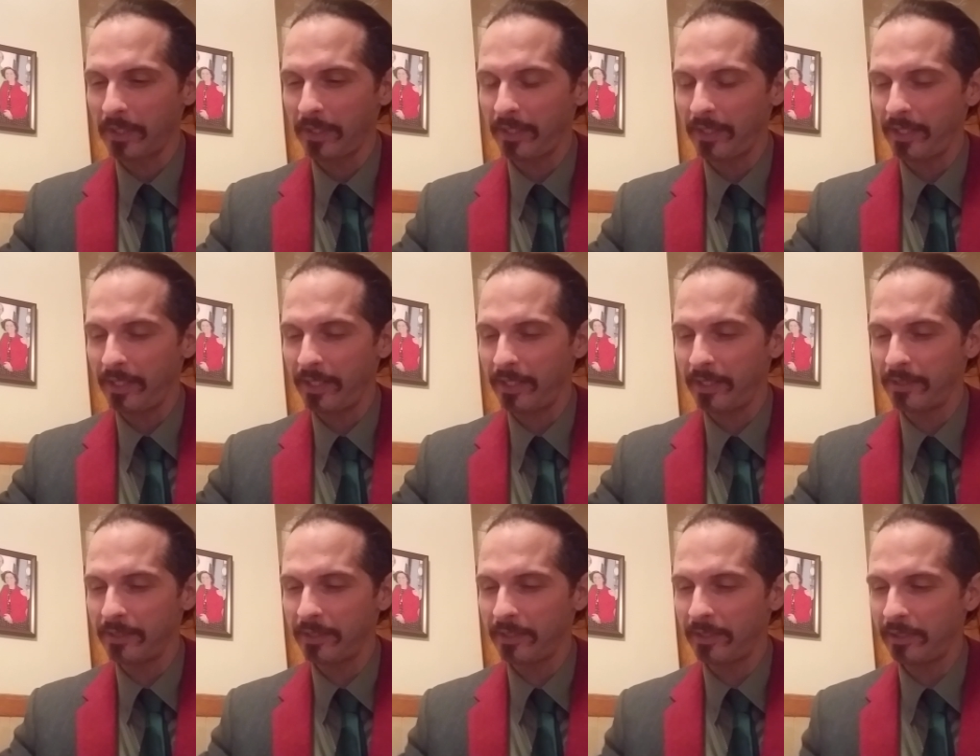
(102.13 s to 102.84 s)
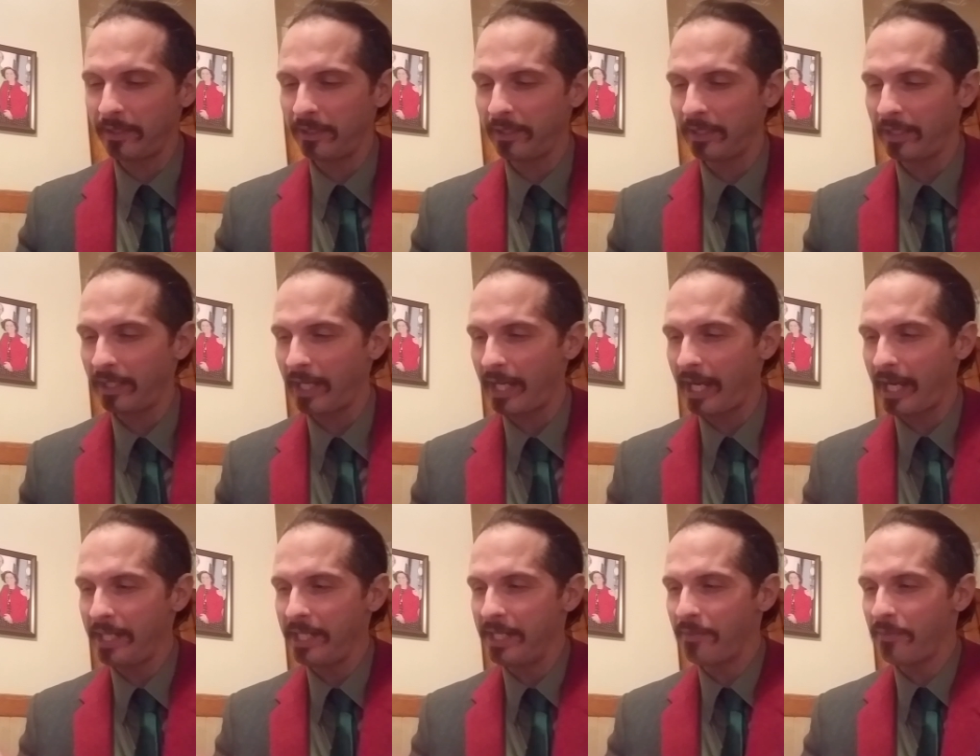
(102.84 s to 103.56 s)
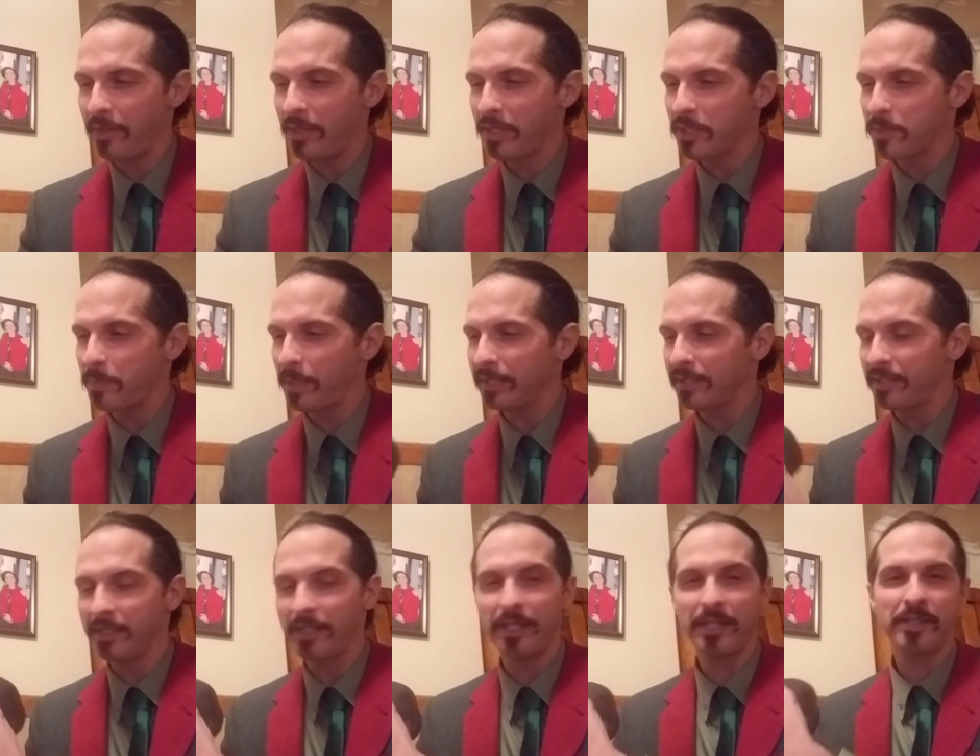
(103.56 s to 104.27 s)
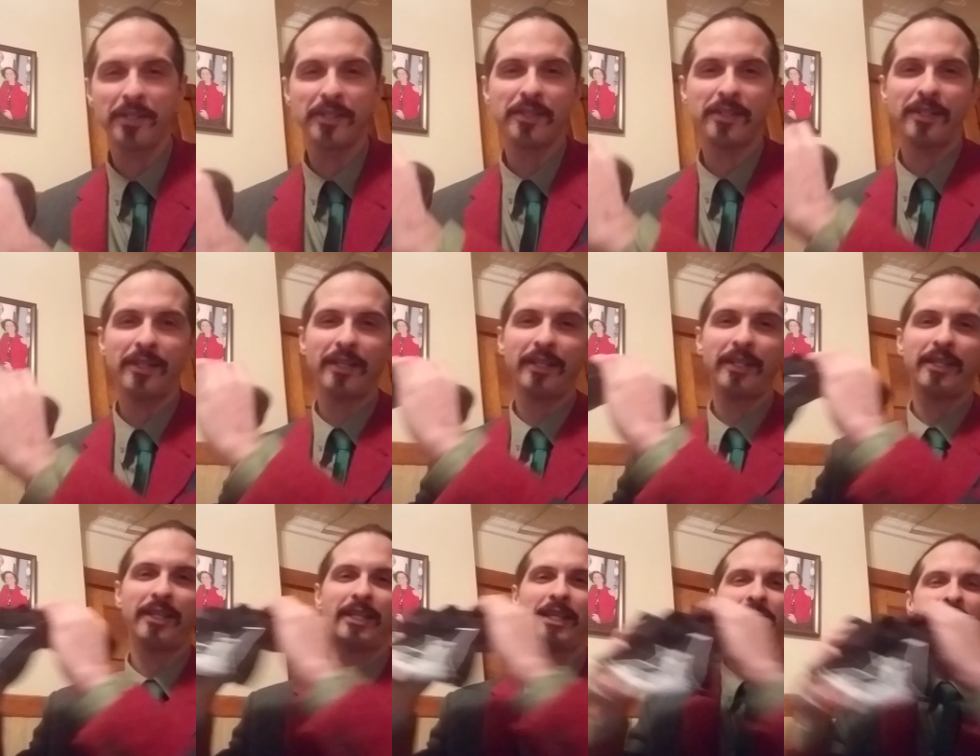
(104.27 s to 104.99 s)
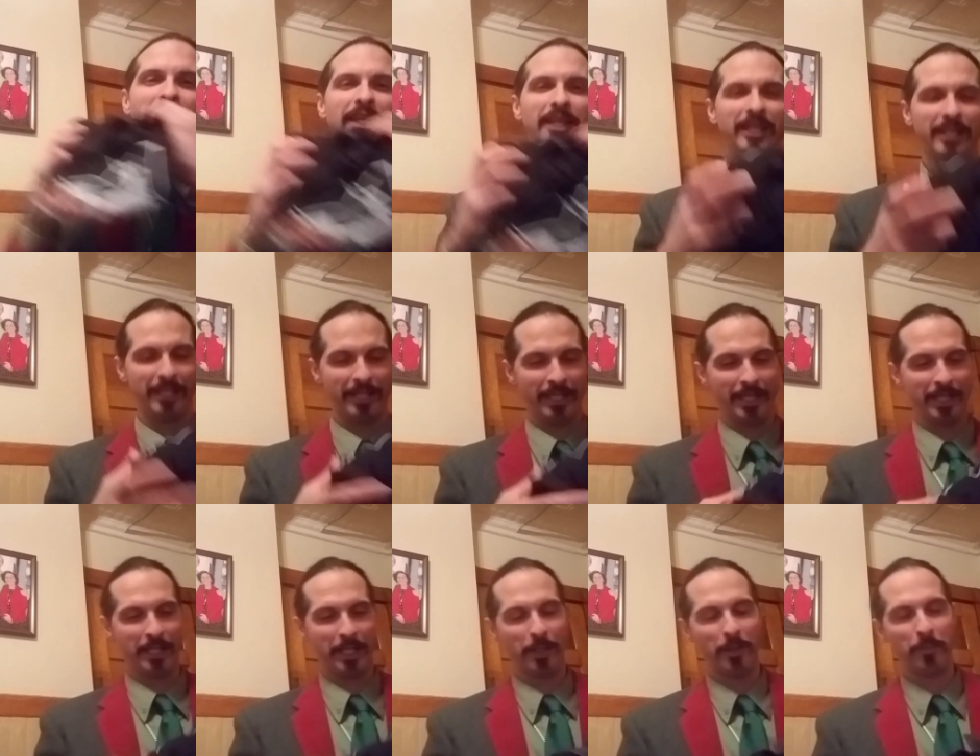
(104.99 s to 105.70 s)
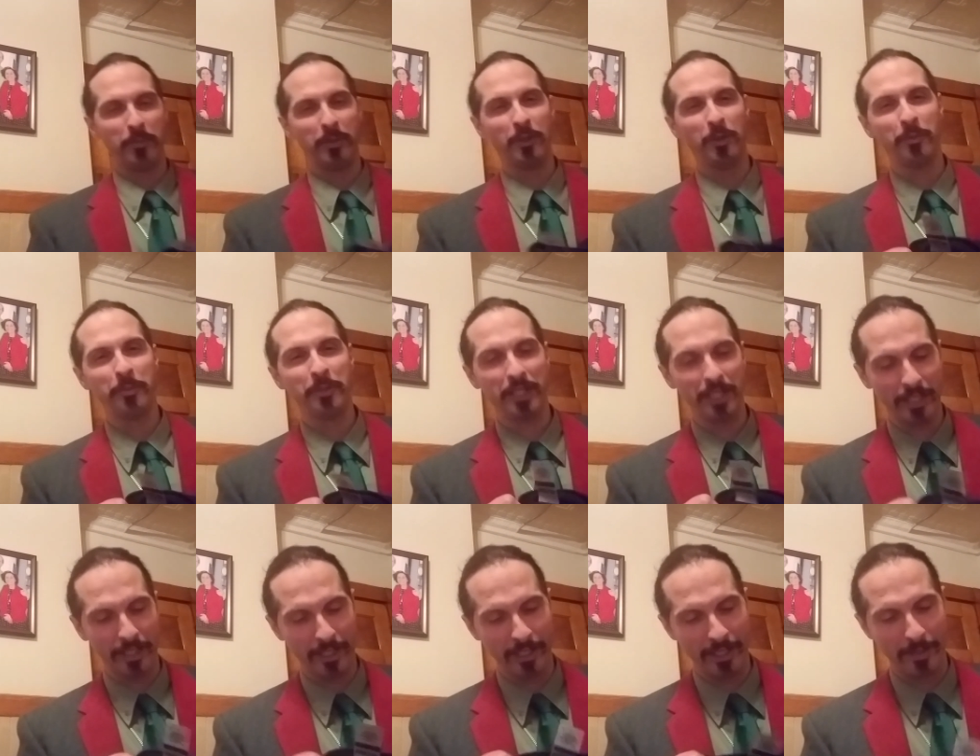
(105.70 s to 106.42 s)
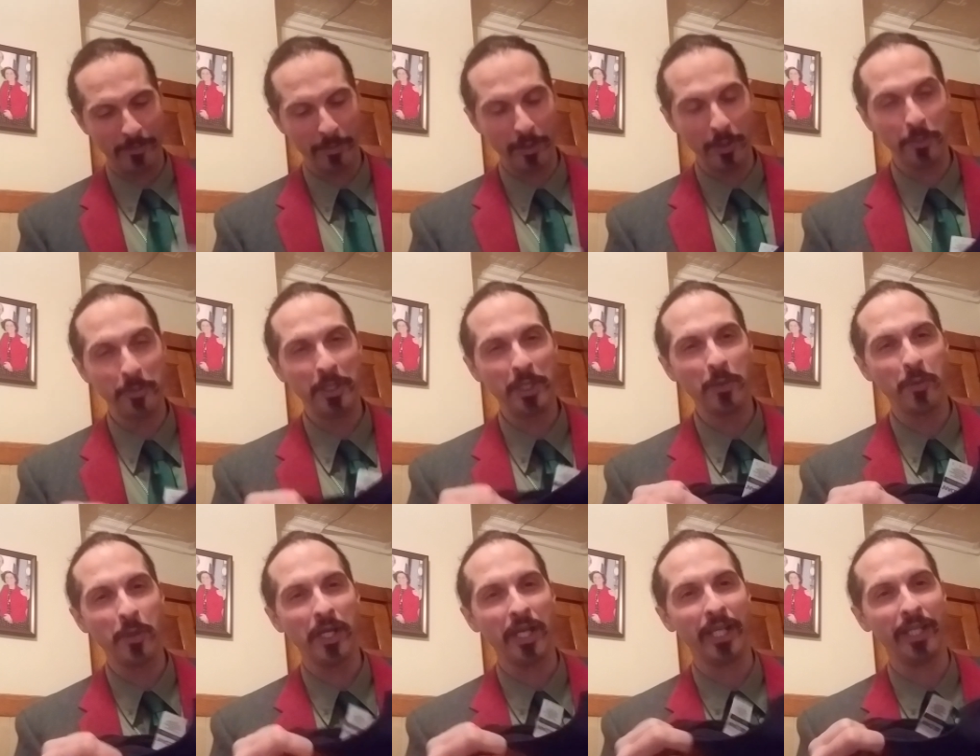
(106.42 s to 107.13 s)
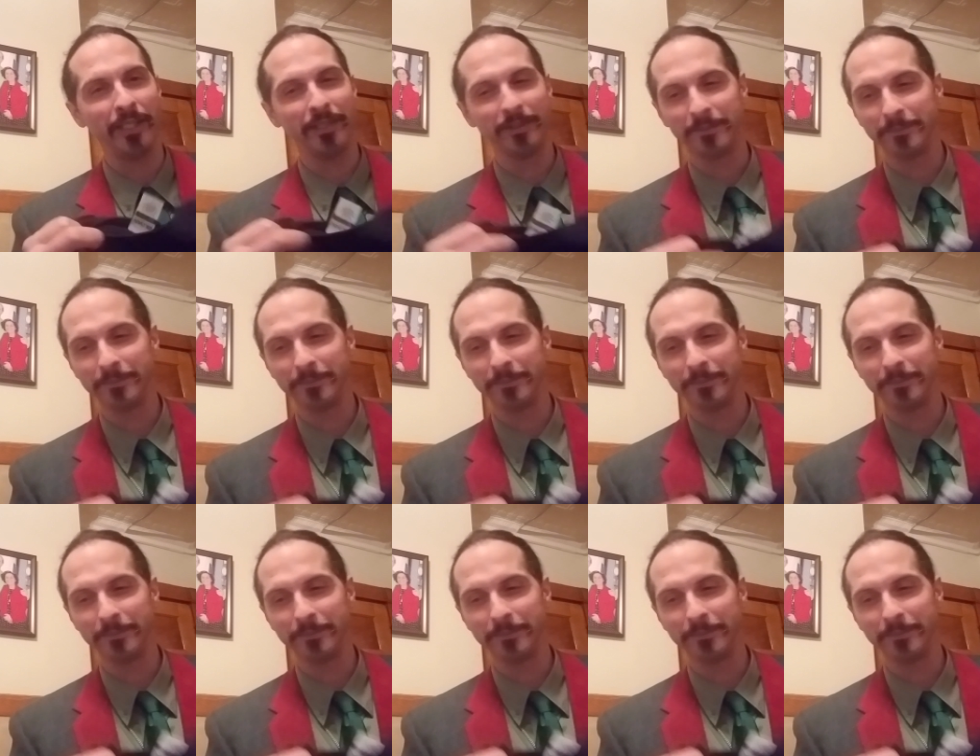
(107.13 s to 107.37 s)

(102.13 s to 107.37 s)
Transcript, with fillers: And uh, I never expected this. It, it, it blew me, uh, blew me away.